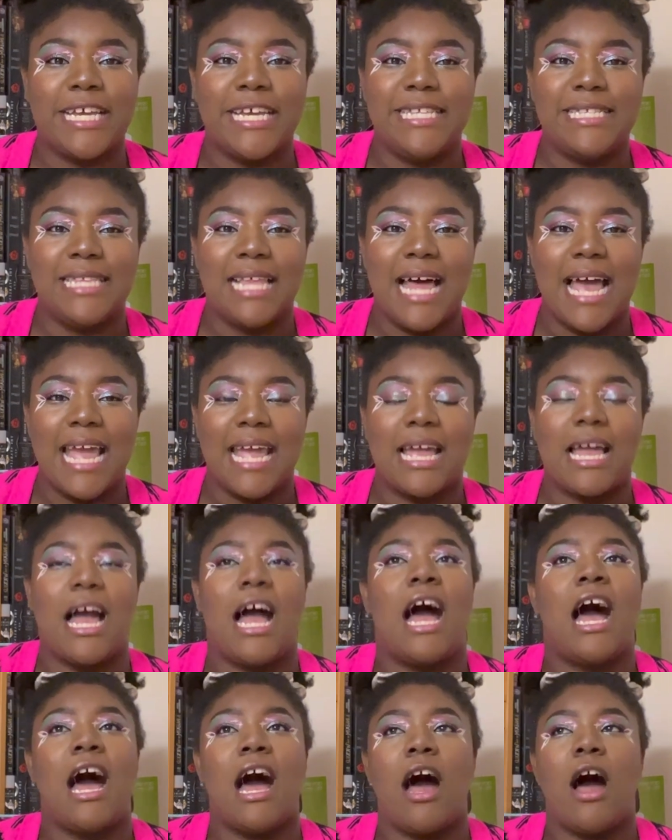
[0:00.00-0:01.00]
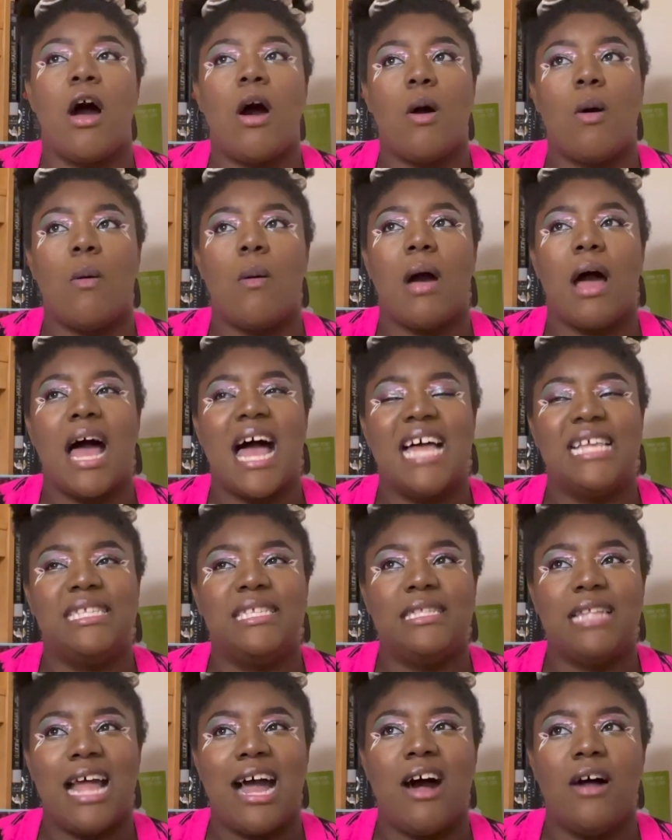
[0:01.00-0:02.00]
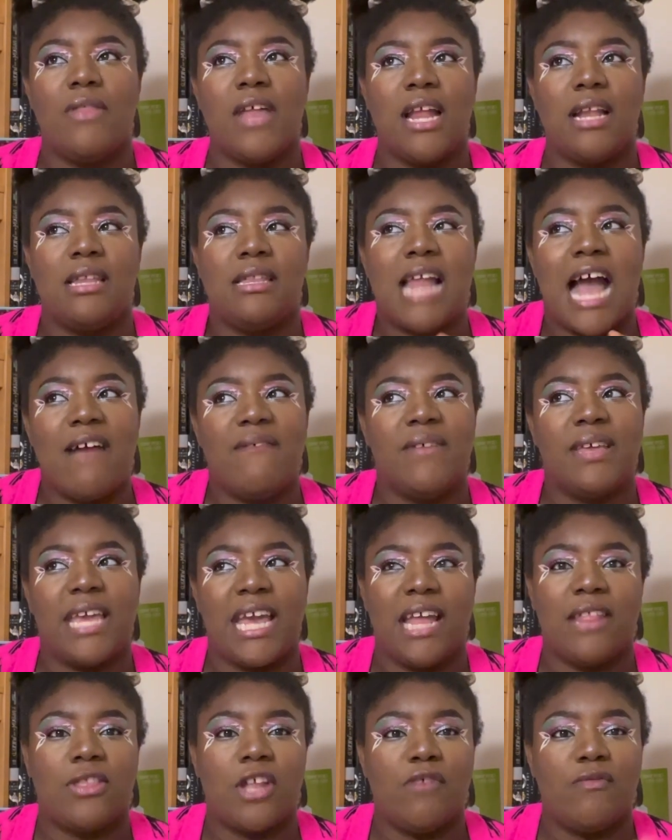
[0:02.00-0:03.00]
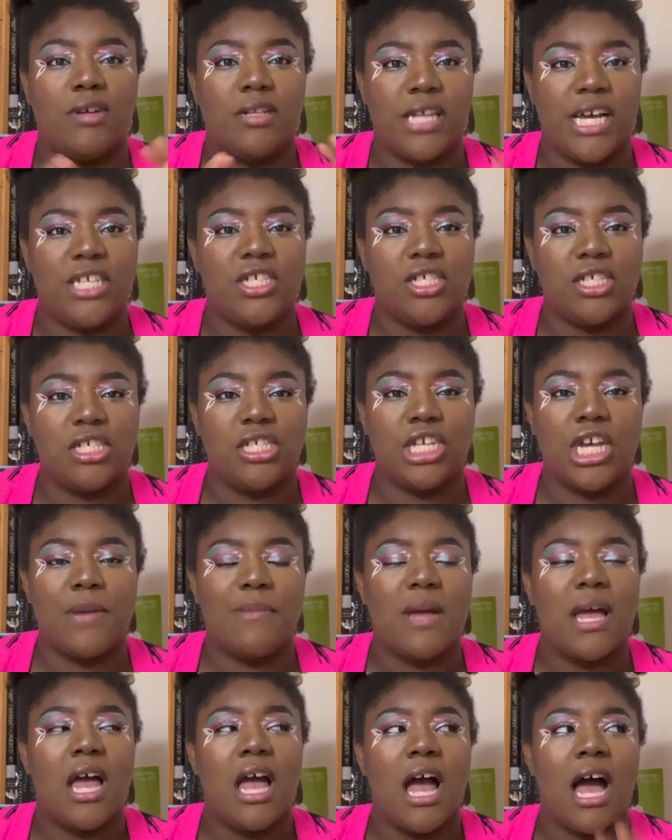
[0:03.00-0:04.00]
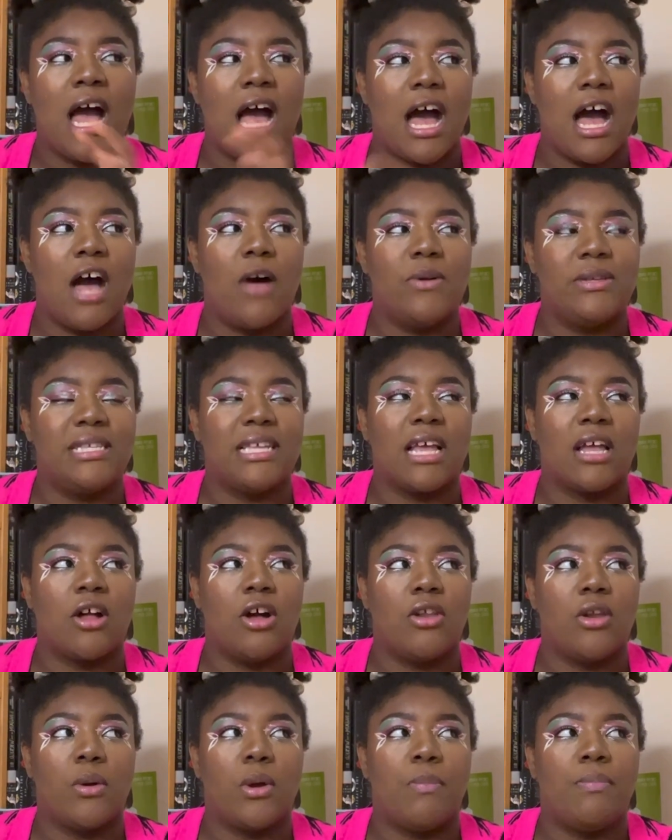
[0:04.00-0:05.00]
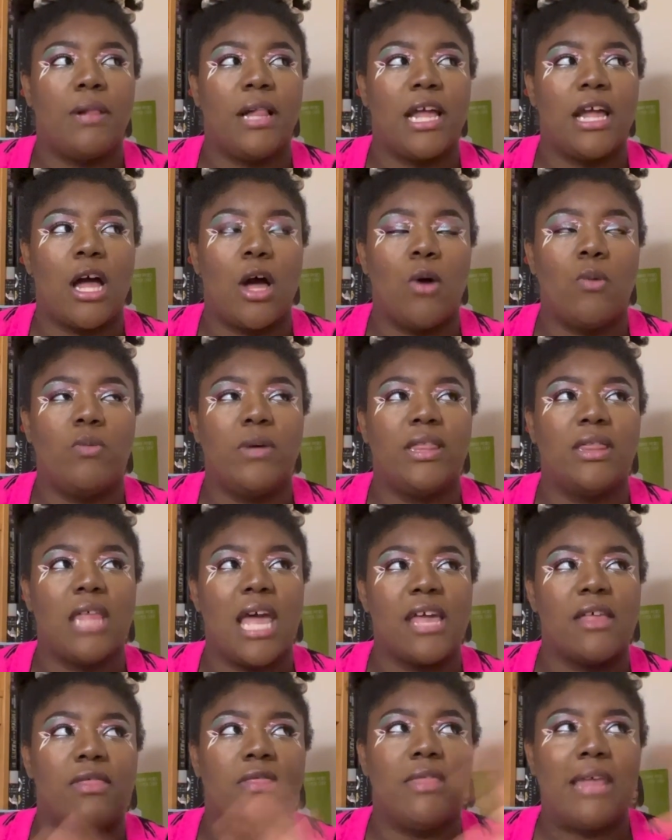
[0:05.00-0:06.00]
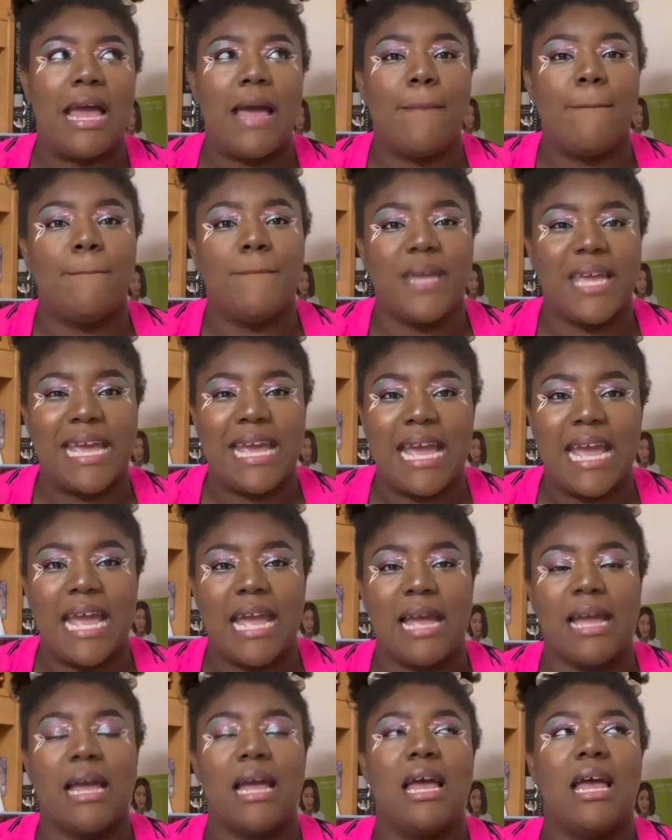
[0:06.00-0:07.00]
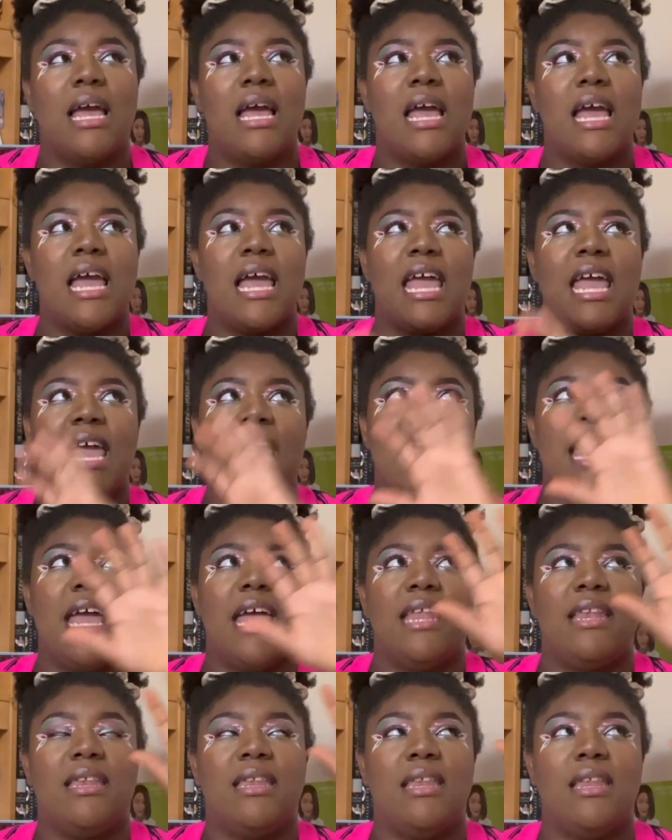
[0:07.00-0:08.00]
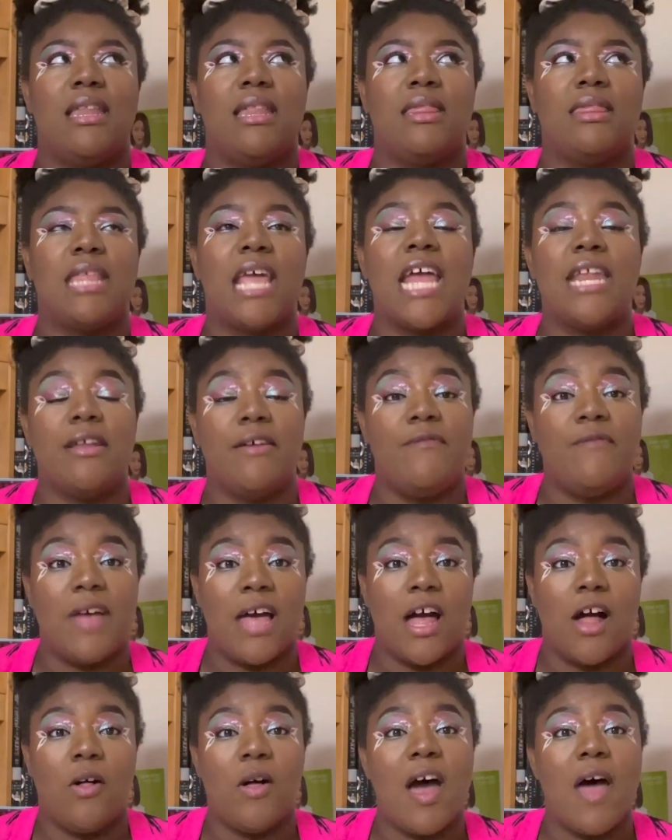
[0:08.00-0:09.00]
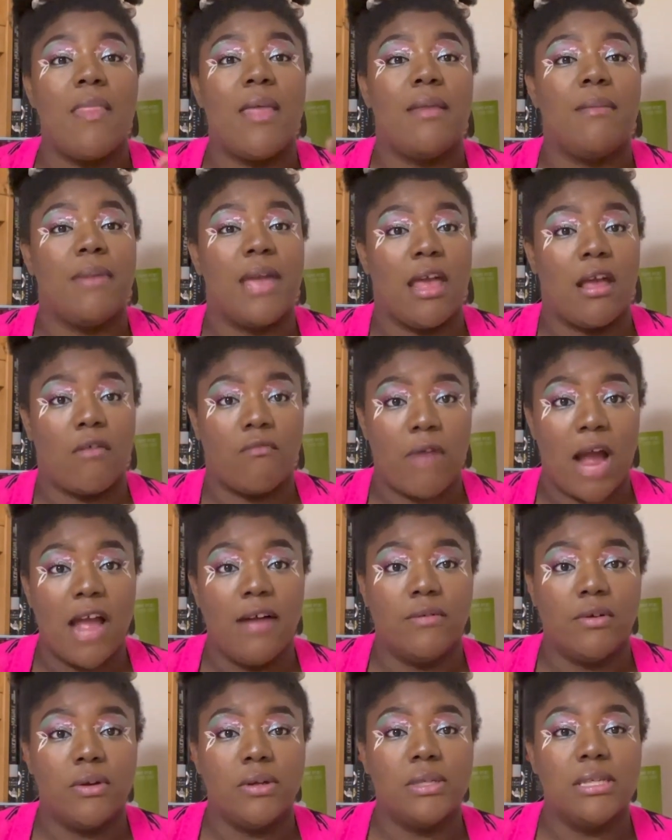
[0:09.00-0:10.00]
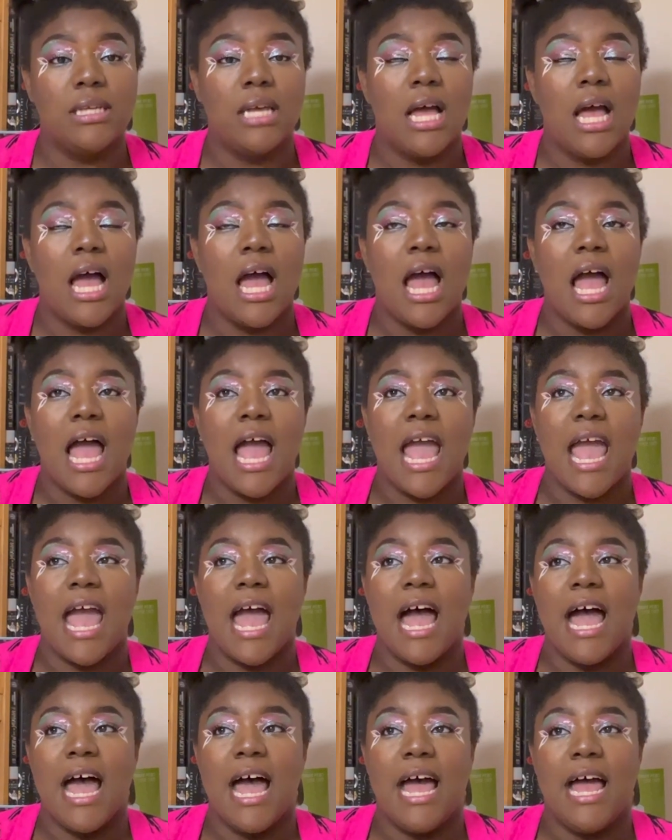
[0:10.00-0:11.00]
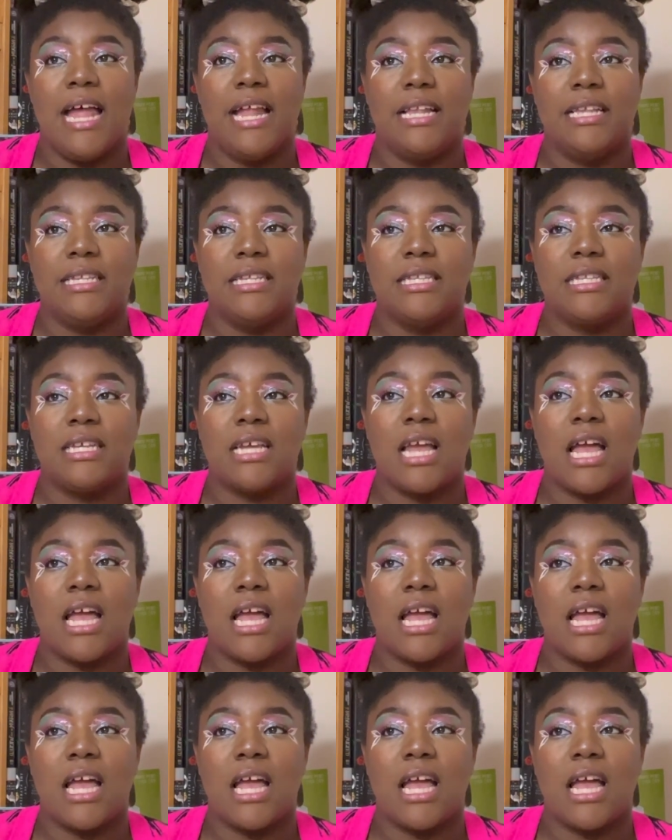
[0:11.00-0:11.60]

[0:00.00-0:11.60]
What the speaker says: is, like, how, as now they navigate their relationship, how is that going to play out with, like, them being in the NFL and then being rivals? And